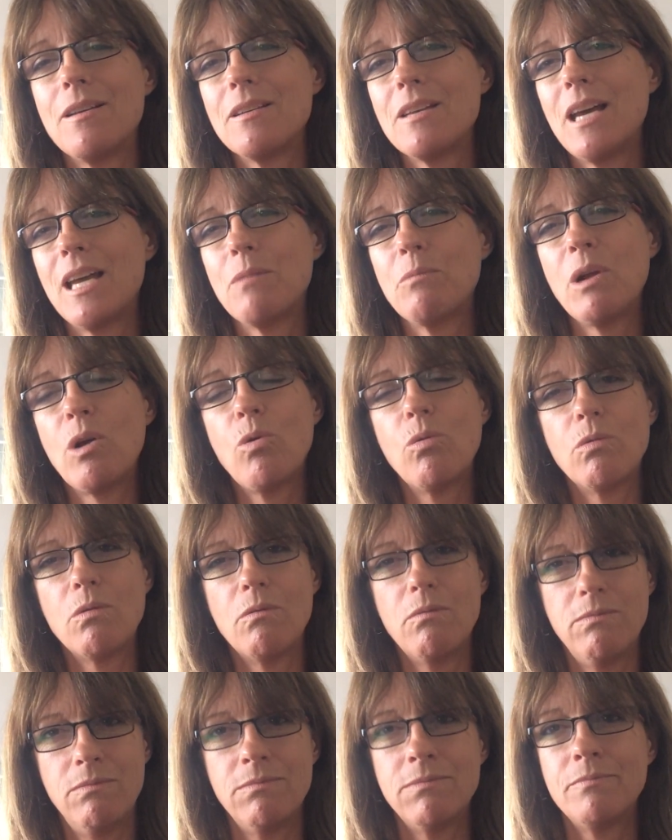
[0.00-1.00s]
and we're all
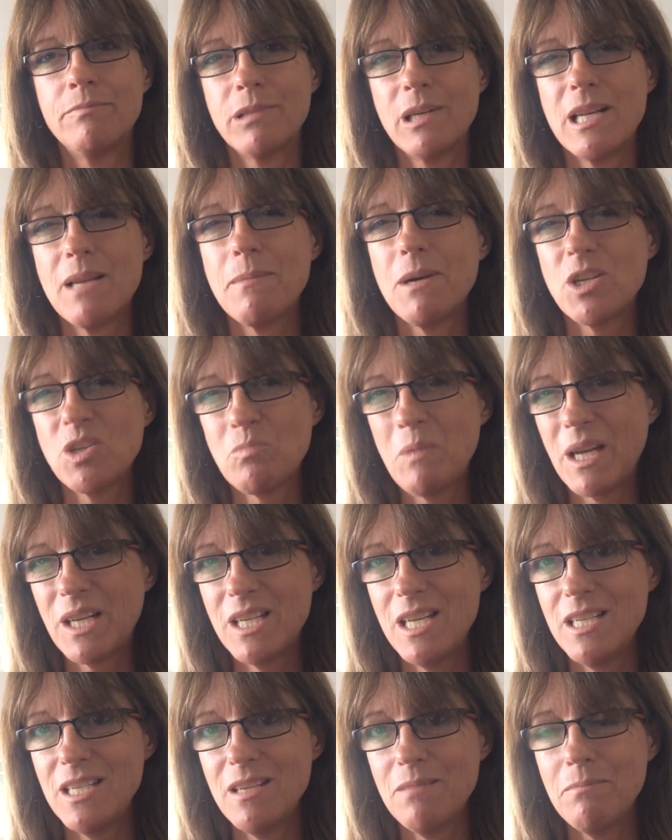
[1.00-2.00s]
pretty much
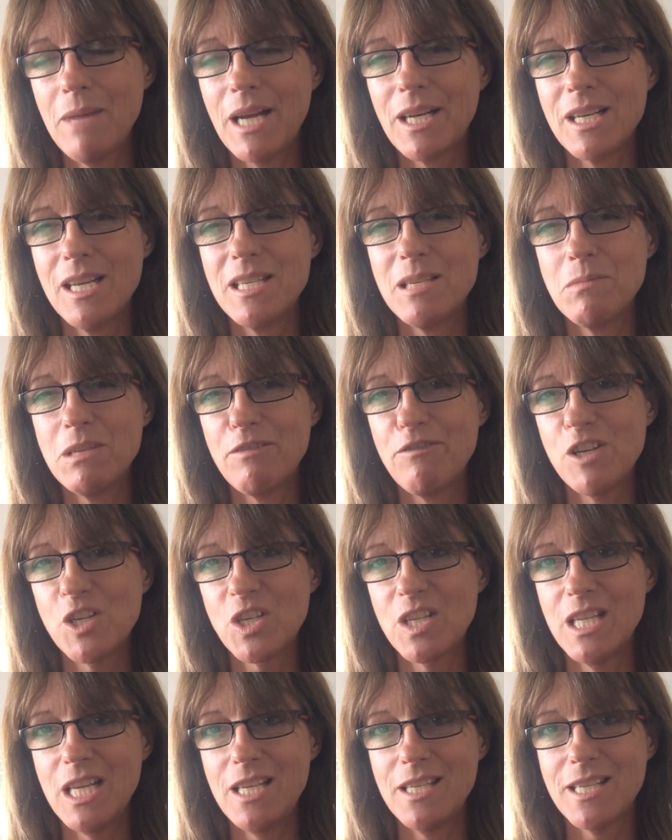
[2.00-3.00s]
magnesium
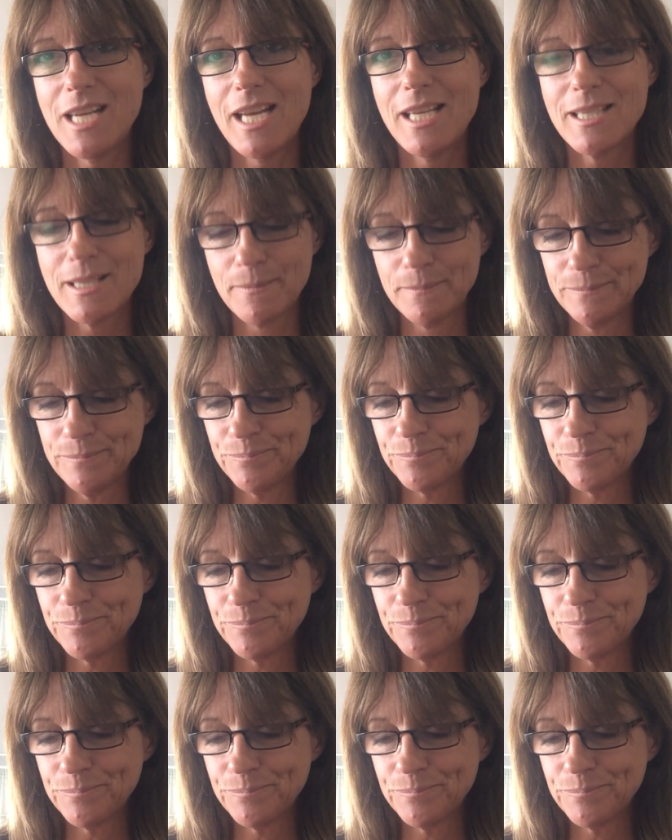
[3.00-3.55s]
deficient these days.